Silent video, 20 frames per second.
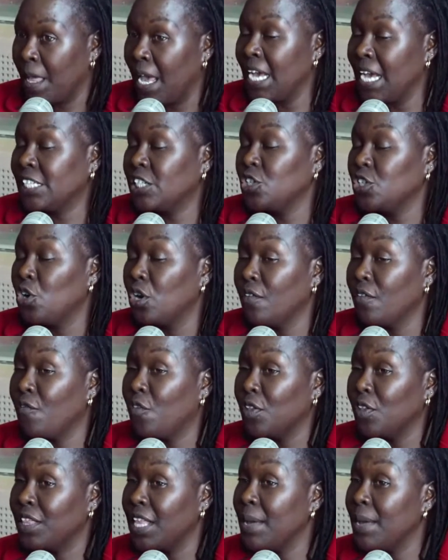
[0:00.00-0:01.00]
It's not
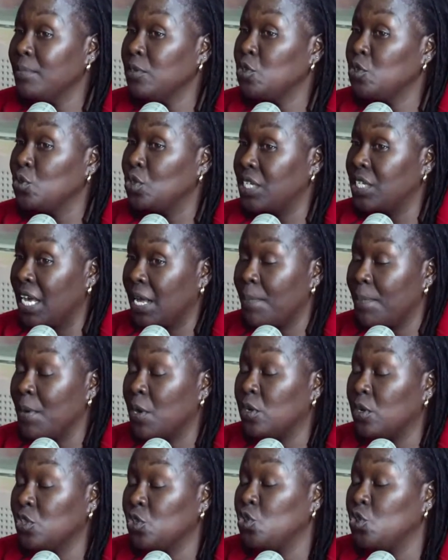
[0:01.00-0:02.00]
for them to take
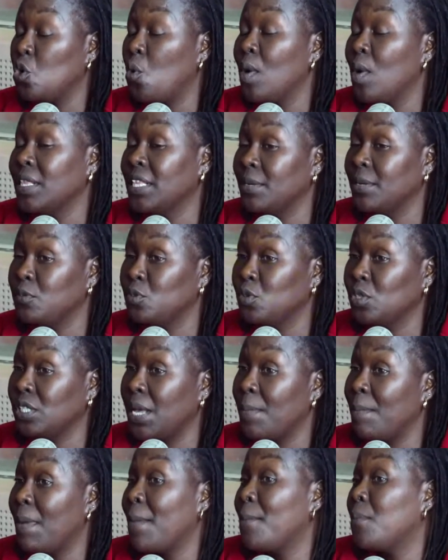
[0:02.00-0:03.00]
because you don't want them to
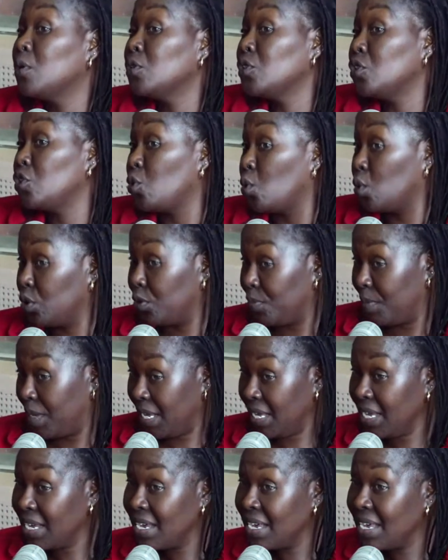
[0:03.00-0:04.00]
say, My boss told
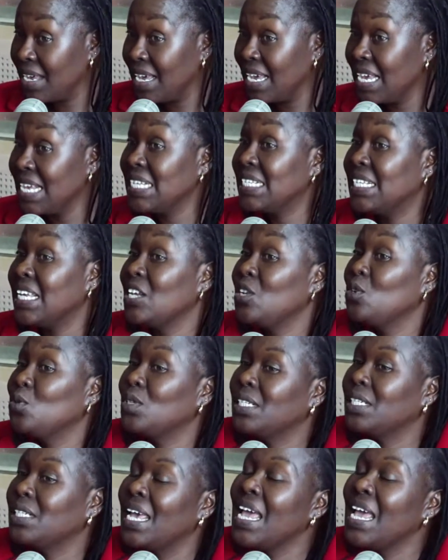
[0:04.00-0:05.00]
me. Mm-hmm. Instead, you
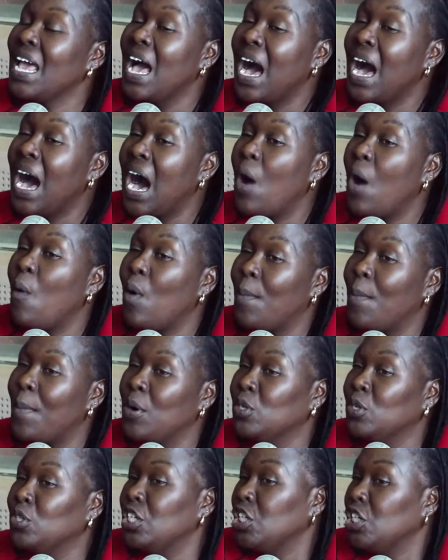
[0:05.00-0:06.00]
mm-hmm. say, How
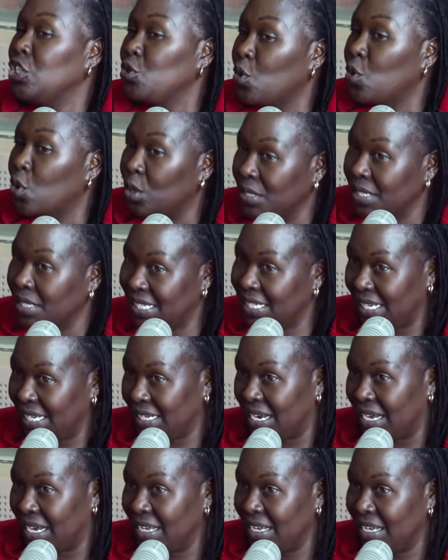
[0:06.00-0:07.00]
about, did you
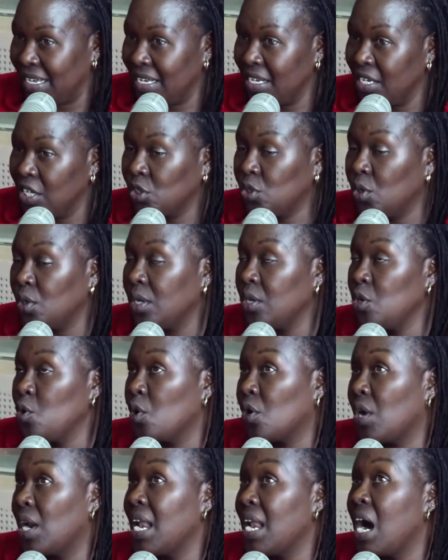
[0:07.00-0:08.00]
consider? Yes. So
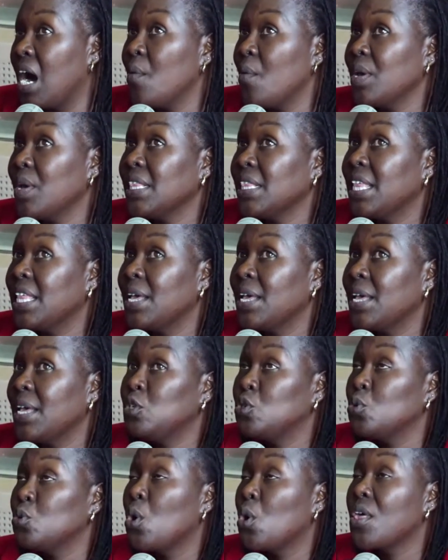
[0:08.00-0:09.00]
you're allowing them
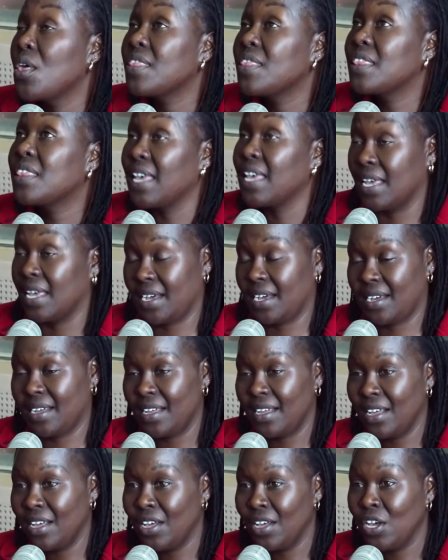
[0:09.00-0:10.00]
to think,
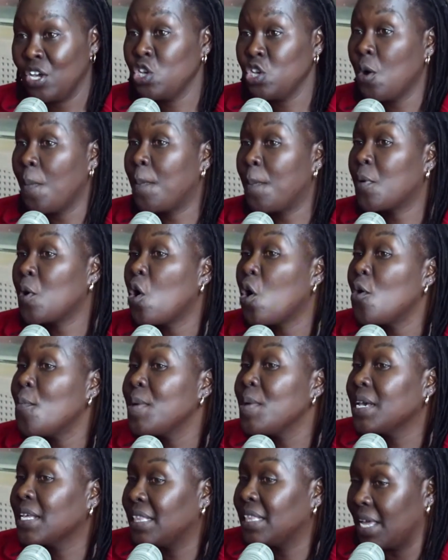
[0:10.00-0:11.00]
you're
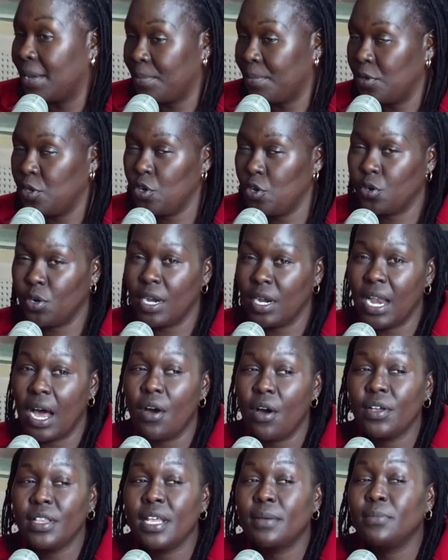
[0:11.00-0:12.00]
probing them, you're
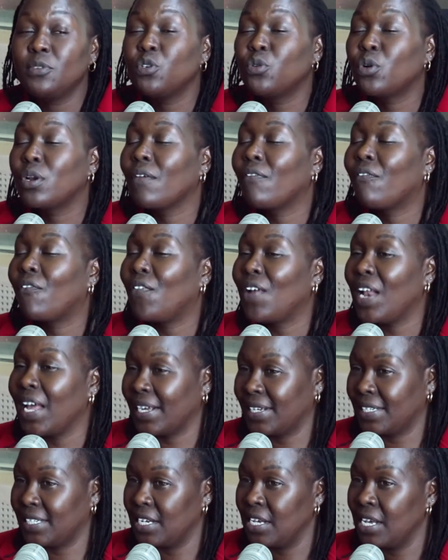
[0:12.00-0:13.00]
allowing them to
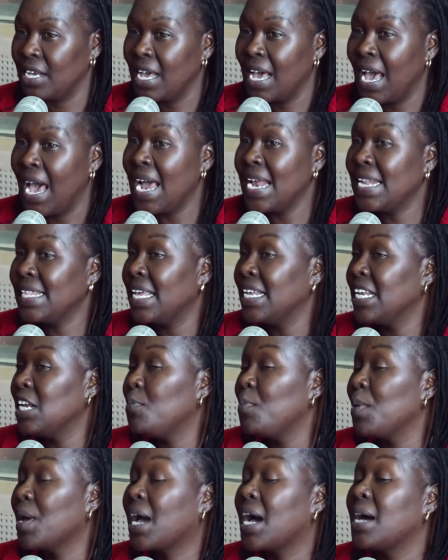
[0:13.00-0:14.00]
reflect, and then
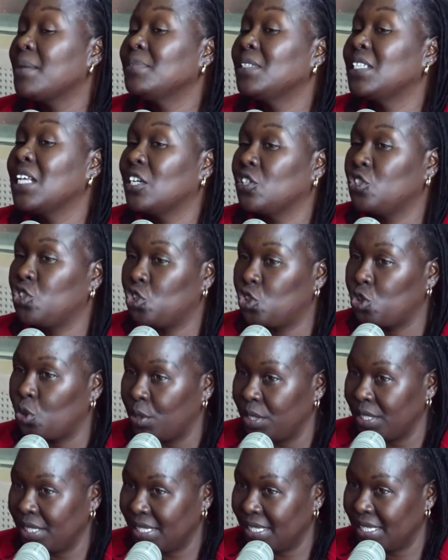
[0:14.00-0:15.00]
it becomes their
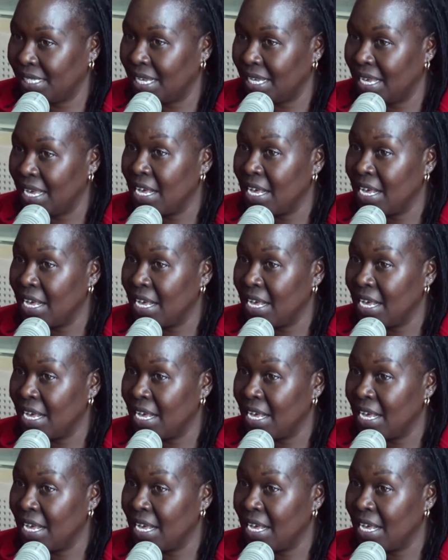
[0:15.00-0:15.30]
choice.